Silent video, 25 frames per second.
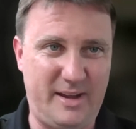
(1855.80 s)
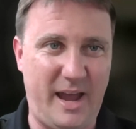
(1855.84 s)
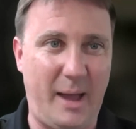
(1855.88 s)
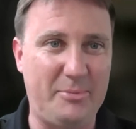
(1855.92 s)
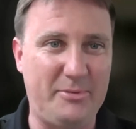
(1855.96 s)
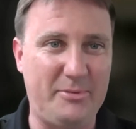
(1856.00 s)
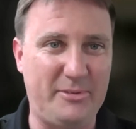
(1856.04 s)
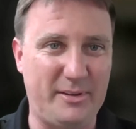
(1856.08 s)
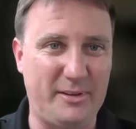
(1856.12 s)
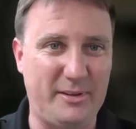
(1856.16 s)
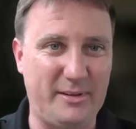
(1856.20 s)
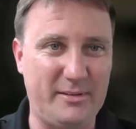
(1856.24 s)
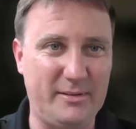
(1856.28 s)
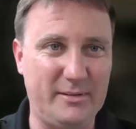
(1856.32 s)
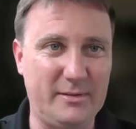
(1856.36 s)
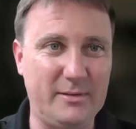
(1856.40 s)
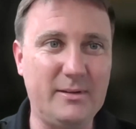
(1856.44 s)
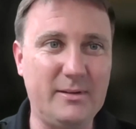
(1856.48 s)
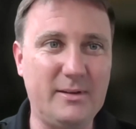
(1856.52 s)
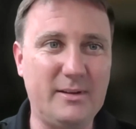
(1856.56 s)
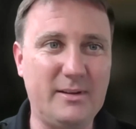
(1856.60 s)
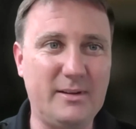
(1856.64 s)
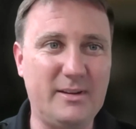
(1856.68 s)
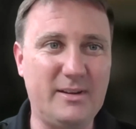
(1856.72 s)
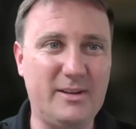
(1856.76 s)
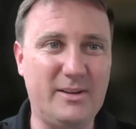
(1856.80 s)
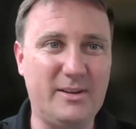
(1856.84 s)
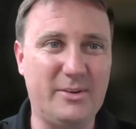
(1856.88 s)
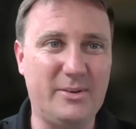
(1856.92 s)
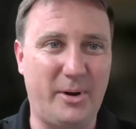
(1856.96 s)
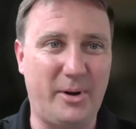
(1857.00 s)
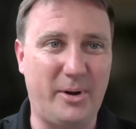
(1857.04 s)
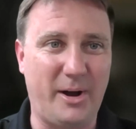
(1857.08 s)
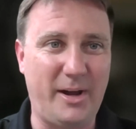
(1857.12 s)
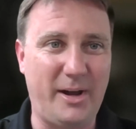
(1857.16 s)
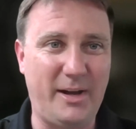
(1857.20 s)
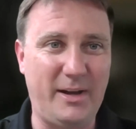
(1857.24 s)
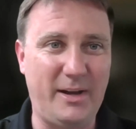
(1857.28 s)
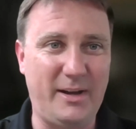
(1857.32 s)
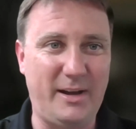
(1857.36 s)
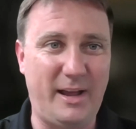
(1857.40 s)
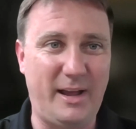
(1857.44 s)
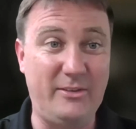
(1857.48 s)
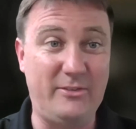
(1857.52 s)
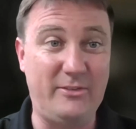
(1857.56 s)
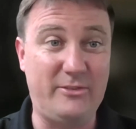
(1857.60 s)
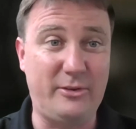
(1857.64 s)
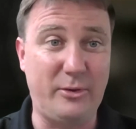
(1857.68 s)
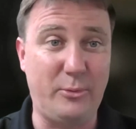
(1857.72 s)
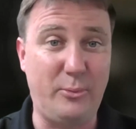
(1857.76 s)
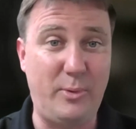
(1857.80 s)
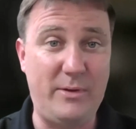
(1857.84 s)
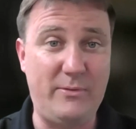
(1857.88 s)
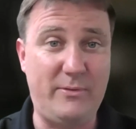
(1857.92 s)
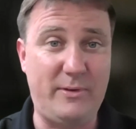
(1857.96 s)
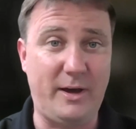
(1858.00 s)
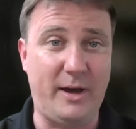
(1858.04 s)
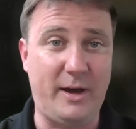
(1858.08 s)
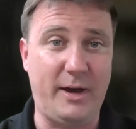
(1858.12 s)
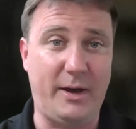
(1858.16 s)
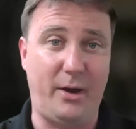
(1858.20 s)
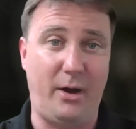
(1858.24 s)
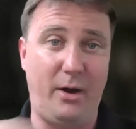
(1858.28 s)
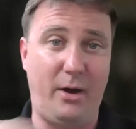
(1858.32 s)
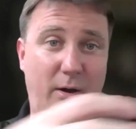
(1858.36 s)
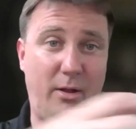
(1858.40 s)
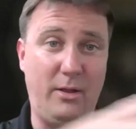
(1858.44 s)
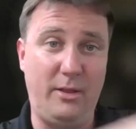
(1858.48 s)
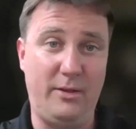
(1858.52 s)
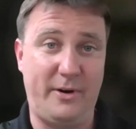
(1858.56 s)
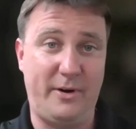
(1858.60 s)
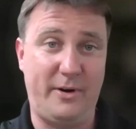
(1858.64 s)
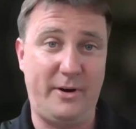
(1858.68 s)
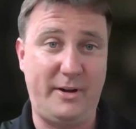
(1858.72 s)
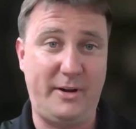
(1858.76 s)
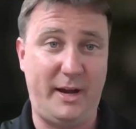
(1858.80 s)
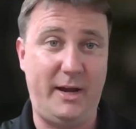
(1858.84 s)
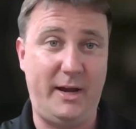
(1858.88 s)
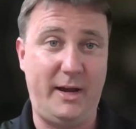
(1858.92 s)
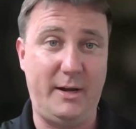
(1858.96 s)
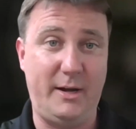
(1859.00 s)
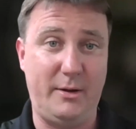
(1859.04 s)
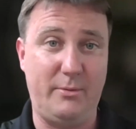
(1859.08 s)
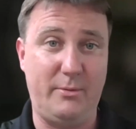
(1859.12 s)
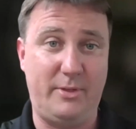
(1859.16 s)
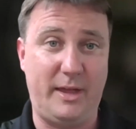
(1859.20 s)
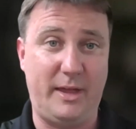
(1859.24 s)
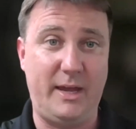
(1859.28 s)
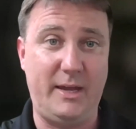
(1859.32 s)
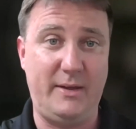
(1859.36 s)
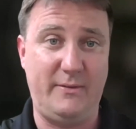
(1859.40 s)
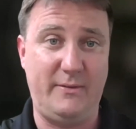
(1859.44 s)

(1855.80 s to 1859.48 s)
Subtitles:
capsid, right? And so we've got all of our data with